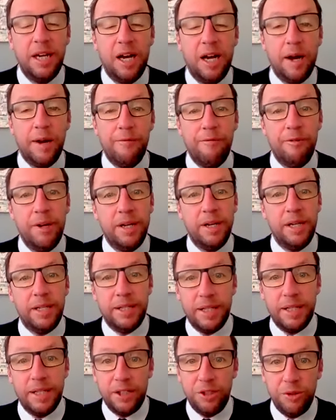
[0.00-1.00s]
I really
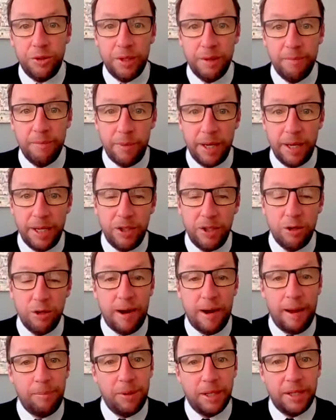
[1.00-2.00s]
think you can make
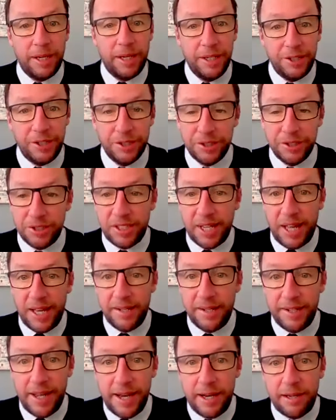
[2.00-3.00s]
your application
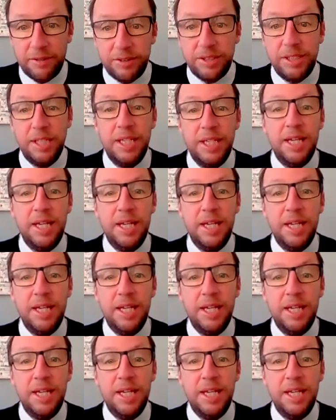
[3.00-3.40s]
stand out